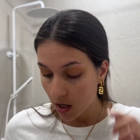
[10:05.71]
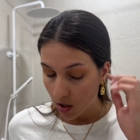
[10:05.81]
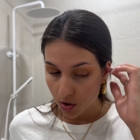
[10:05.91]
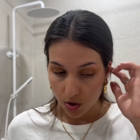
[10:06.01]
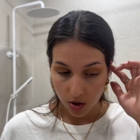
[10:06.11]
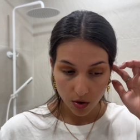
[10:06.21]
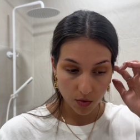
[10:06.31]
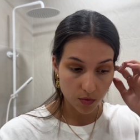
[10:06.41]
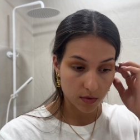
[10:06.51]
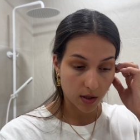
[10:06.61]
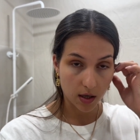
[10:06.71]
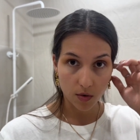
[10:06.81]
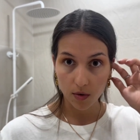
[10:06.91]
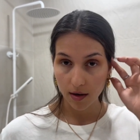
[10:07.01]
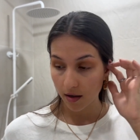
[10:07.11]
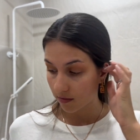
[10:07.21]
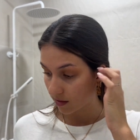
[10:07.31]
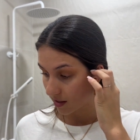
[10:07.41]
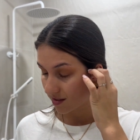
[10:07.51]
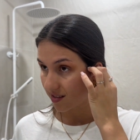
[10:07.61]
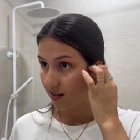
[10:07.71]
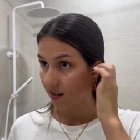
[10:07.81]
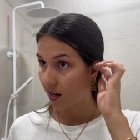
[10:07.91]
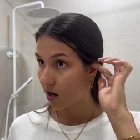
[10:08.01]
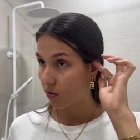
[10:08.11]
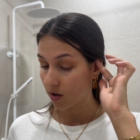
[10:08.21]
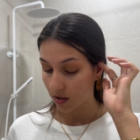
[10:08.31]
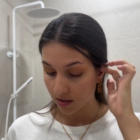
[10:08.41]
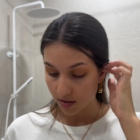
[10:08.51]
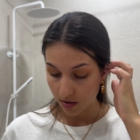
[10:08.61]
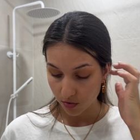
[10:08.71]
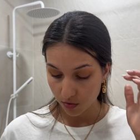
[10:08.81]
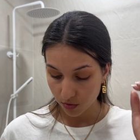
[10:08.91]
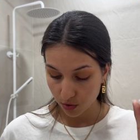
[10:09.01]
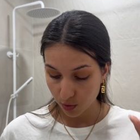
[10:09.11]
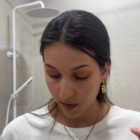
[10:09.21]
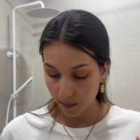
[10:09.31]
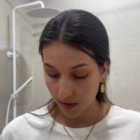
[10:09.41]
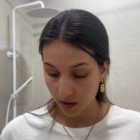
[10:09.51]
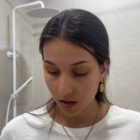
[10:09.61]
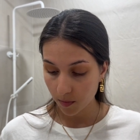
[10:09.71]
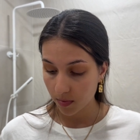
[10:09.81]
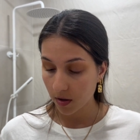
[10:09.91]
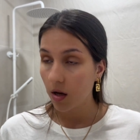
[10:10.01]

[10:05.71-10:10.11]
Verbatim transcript: So now I have less than an hour to do my makeup